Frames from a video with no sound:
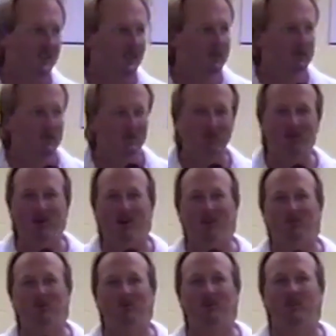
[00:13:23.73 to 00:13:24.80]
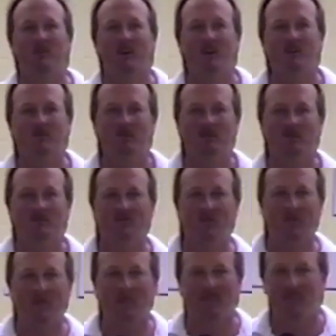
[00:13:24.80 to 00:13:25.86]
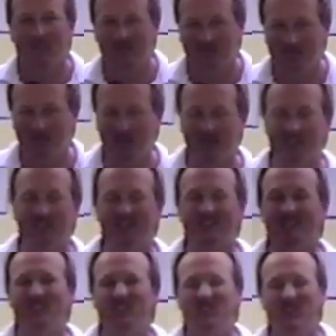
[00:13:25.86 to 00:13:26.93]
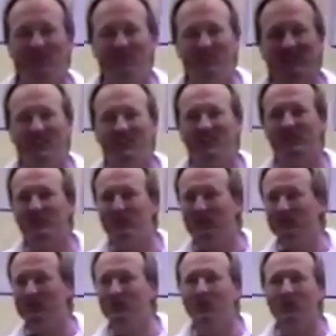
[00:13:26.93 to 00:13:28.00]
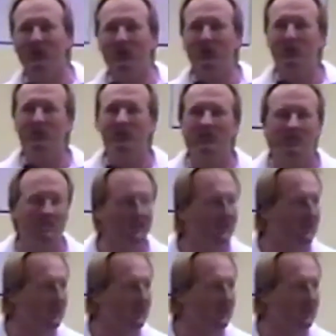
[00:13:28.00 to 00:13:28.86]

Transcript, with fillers: I'm a Prior Brewer graduate. Back in 1979, some of you already know me.